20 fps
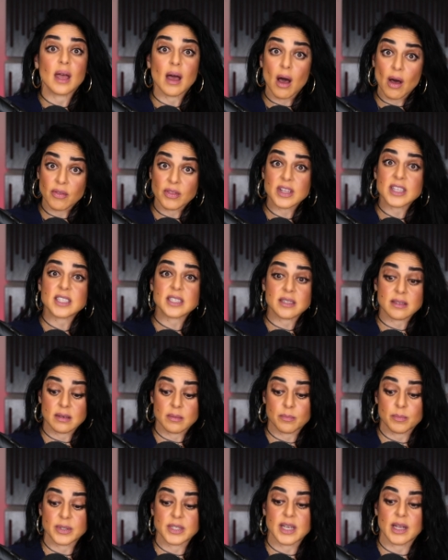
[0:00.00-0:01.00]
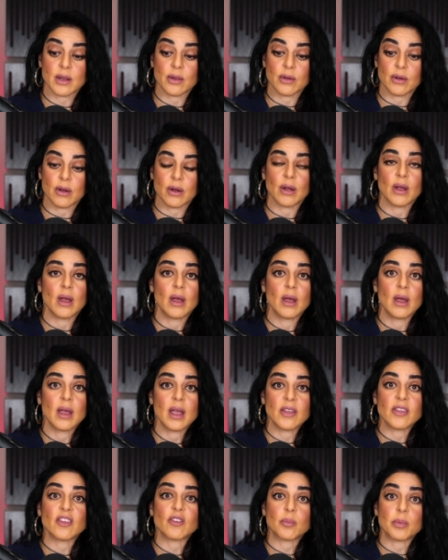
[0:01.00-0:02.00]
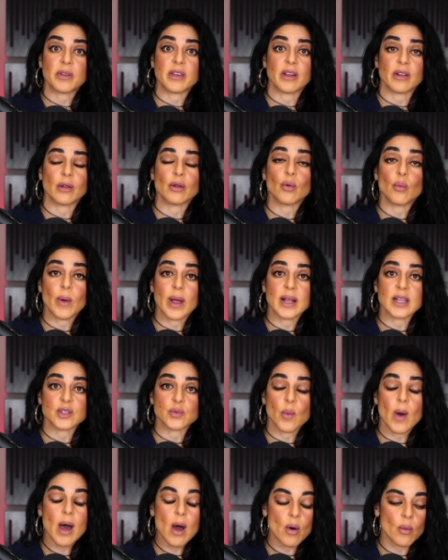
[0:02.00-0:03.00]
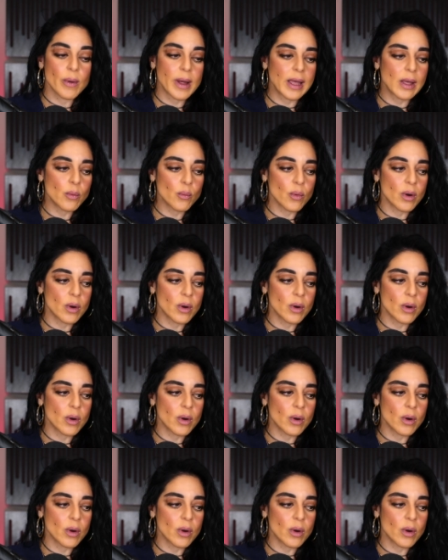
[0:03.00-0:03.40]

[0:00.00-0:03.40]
on this particular in this particular way as well, right?